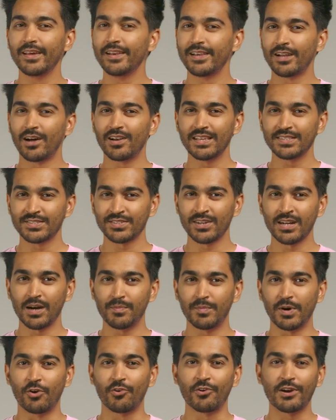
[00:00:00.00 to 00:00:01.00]
Now let's talk
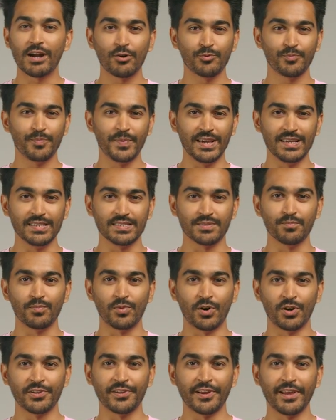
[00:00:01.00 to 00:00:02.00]
about route-based
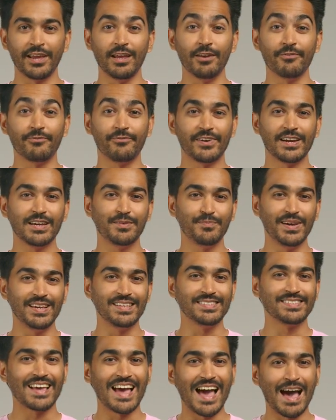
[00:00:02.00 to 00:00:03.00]
monitoring in
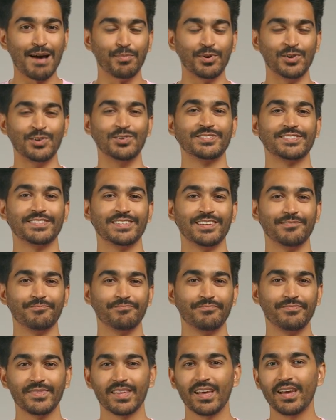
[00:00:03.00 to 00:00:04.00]
Firebase app hosting.
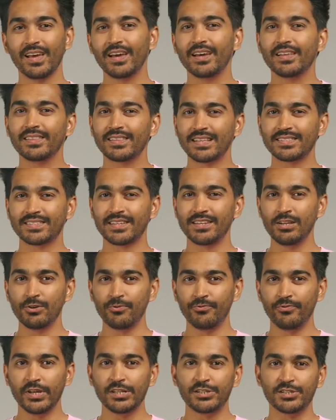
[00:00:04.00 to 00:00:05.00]
That's a new
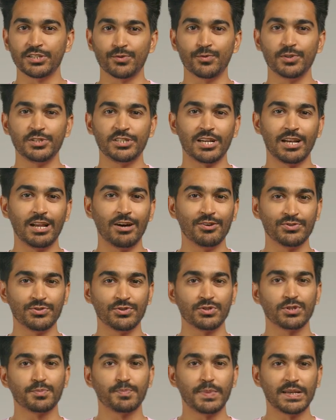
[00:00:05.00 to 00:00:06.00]
feature which allows you
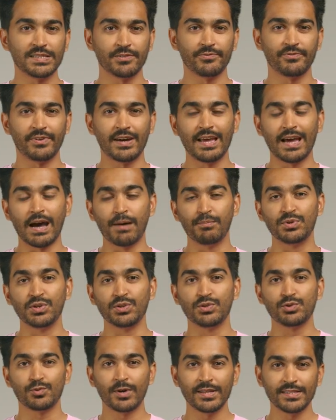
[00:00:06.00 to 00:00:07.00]
to specify up to
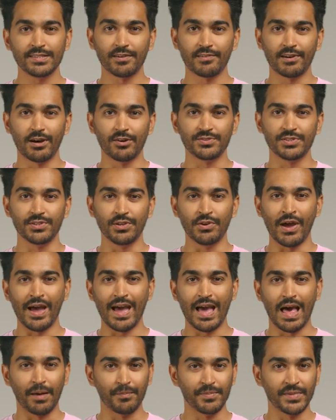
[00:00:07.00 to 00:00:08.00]
20 routes in your
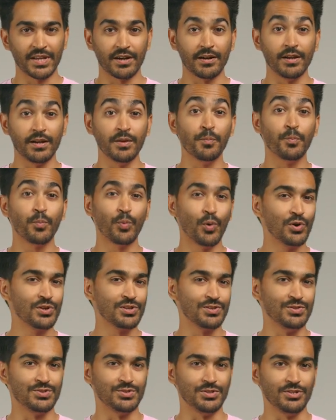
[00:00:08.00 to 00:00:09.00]
app that are
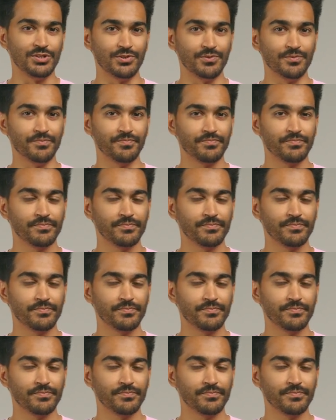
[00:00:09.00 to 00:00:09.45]
important to you.